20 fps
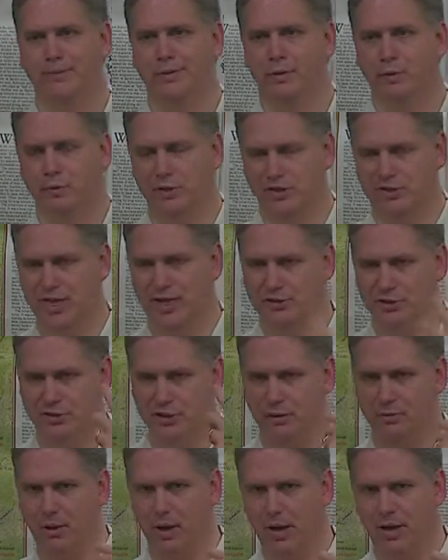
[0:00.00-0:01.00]
When He changes
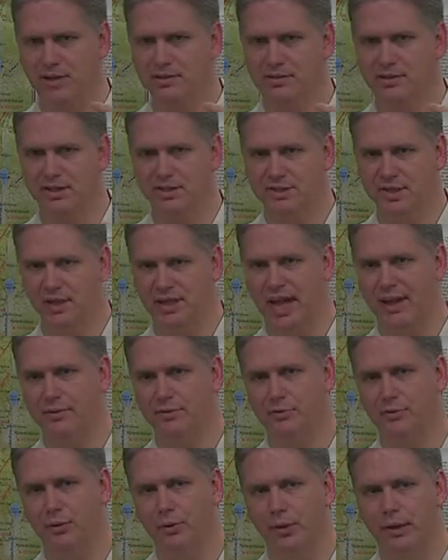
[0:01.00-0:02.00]
our minds, it's
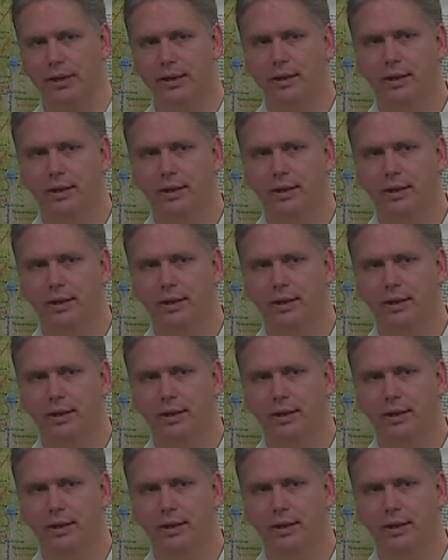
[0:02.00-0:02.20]
collaboratory.